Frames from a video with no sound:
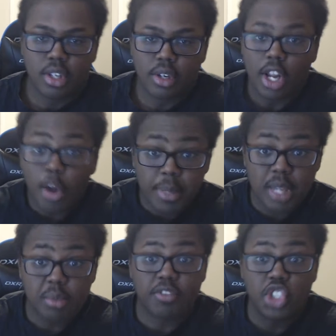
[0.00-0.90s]
So they all
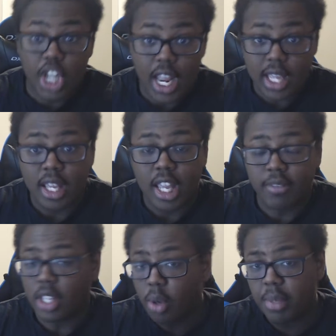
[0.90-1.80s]
begin with J.
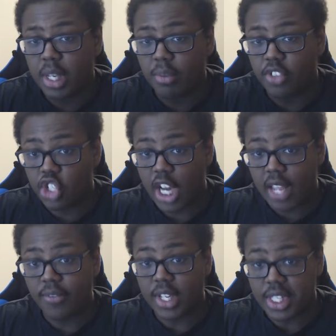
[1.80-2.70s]
If they don't begin with
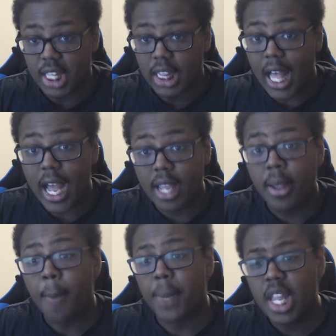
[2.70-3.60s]
J, then it's a lie.